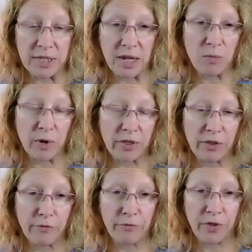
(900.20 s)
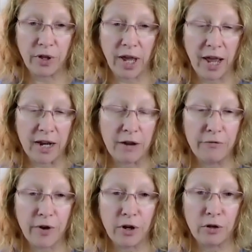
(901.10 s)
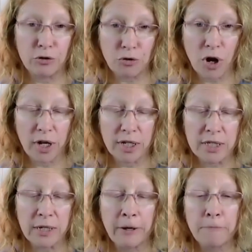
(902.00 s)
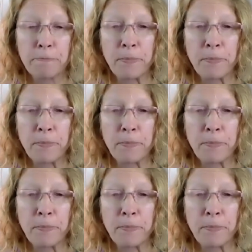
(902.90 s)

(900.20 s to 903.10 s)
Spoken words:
we see with the antifungal drugs.